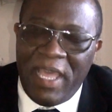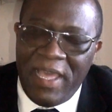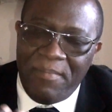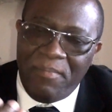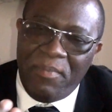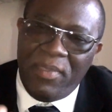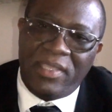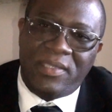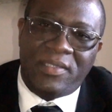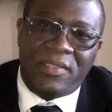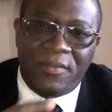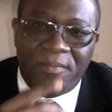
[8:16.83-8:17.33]
I
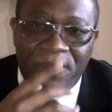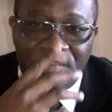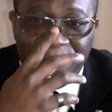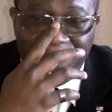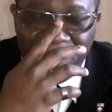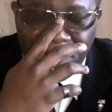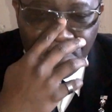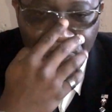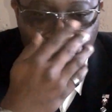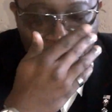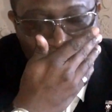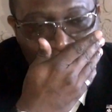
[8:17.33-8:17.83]
miss him.
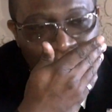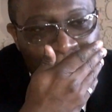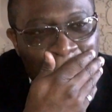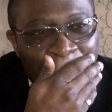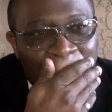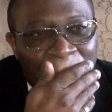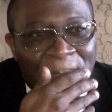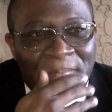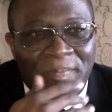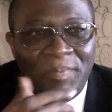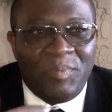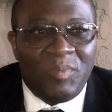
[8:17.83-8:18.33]

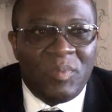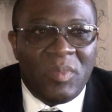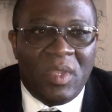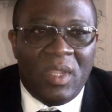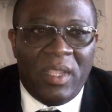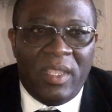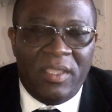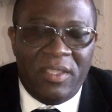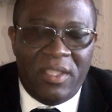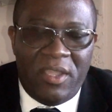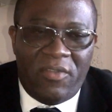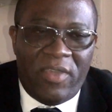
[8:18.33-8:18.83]

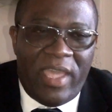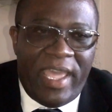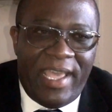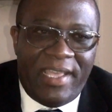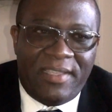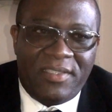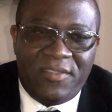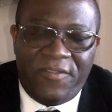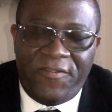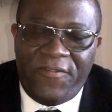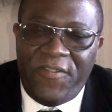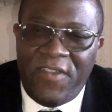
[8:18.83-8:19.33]
You know,
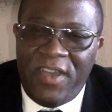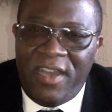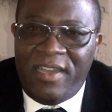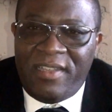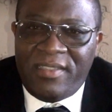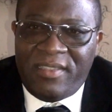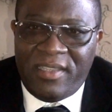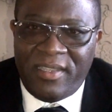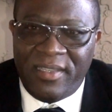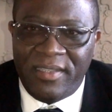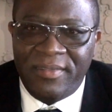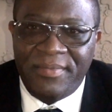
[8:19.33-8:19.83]
as a
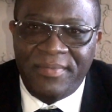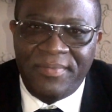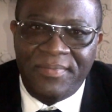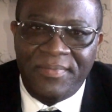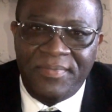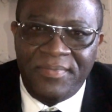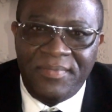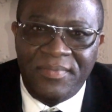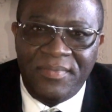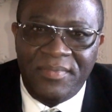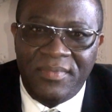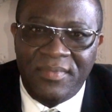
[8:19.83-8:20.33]
father
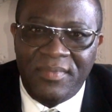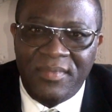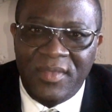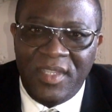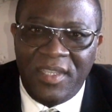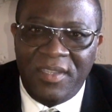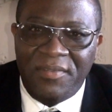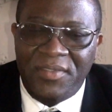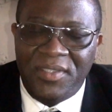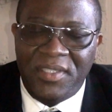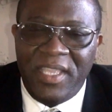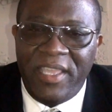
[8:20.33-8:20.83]

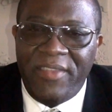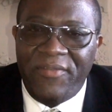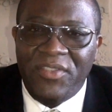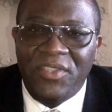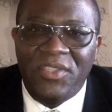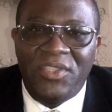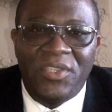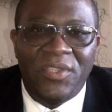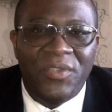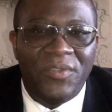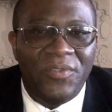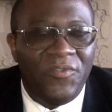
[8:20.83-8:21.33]
of 7
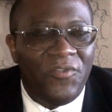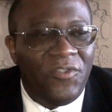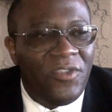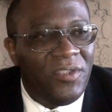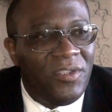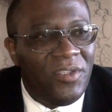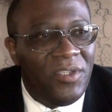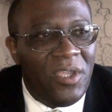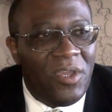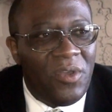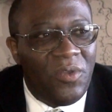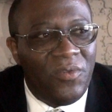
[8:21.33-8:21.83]
children,
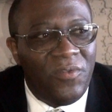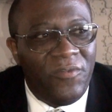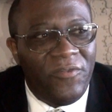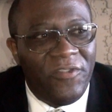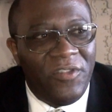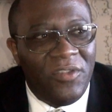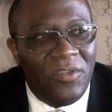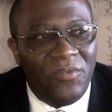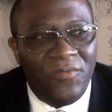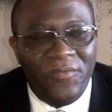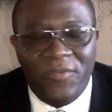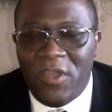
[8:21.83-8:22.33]
you know,
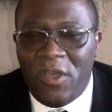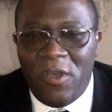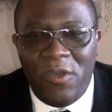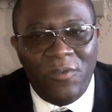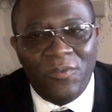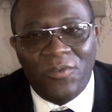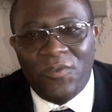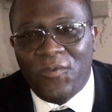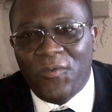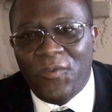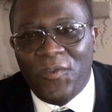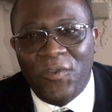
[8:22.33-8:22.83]
who've
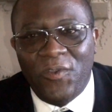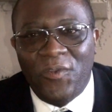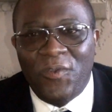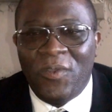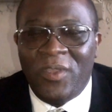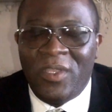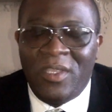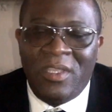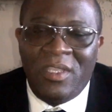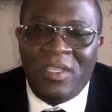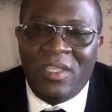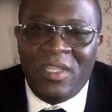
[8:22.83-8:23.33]
gone through
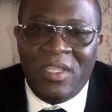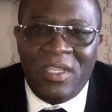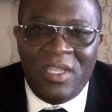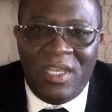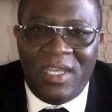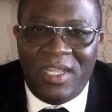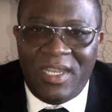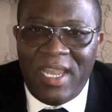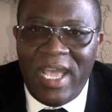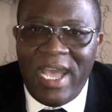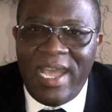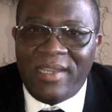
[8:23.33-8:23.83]

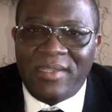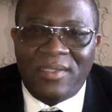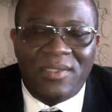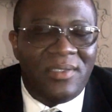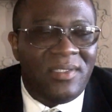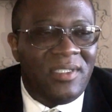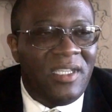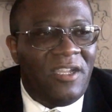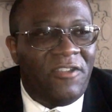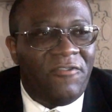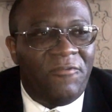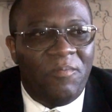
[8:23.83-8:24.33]
a lot of
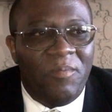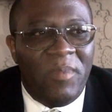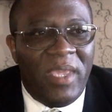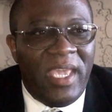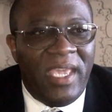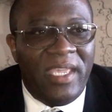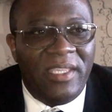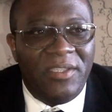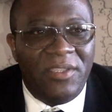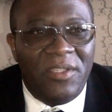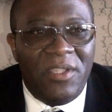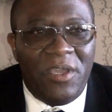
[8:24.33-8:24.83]
stuff,
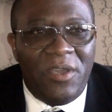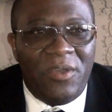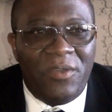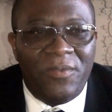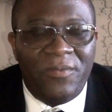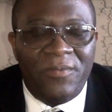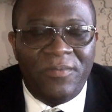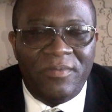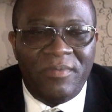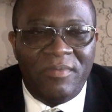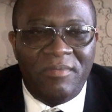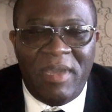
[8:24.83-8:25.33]
man. You
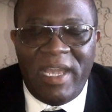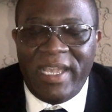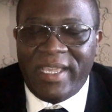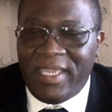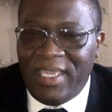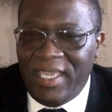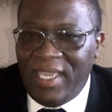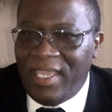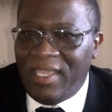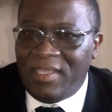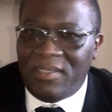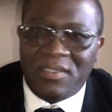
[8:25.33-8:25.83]
know, my
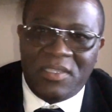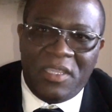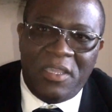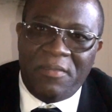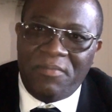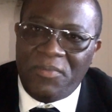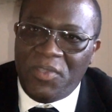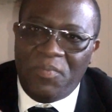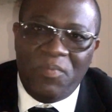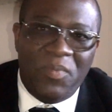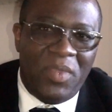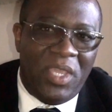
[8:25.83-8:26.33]
kids
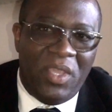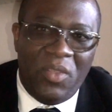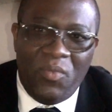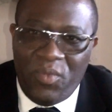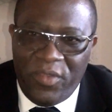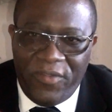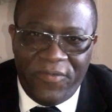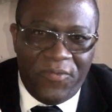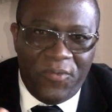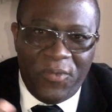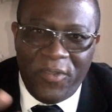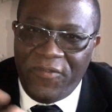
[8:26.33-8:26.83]
come to me
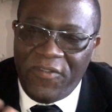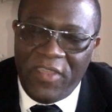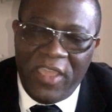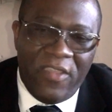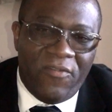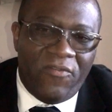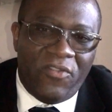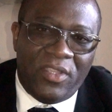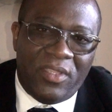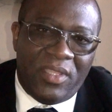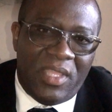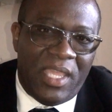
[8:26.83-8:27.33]
with
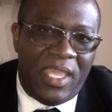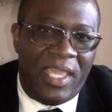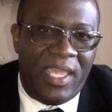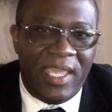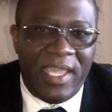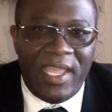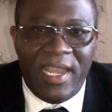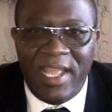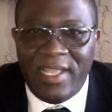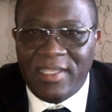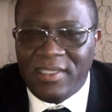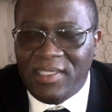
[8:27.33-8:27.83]
everything,
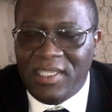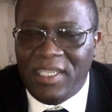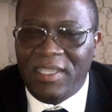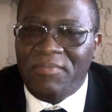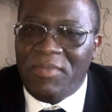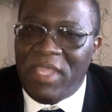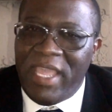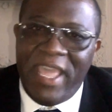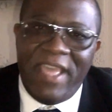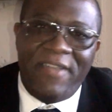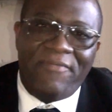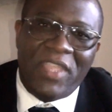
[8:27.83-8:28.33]
and I seem
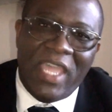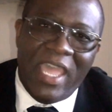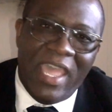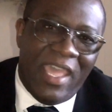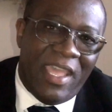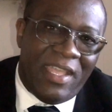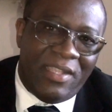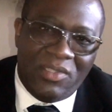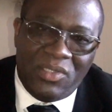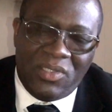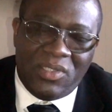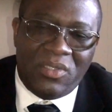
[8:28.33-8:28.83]
to have the
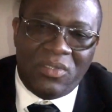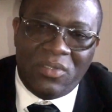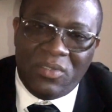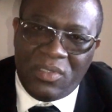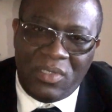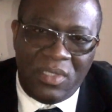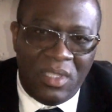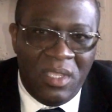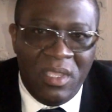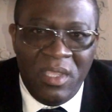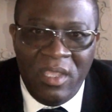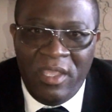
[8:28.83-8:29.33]

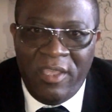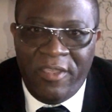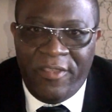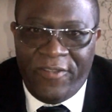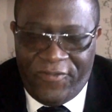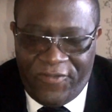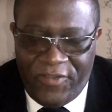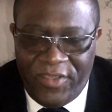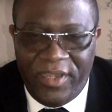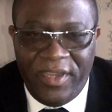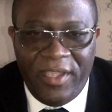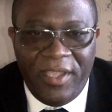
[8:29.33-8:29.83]
answers
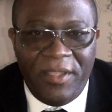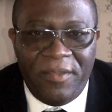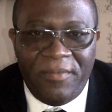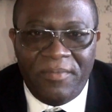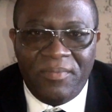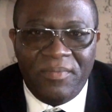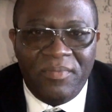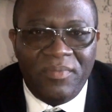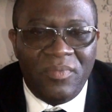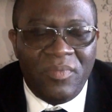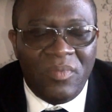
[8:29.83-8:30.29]
for them.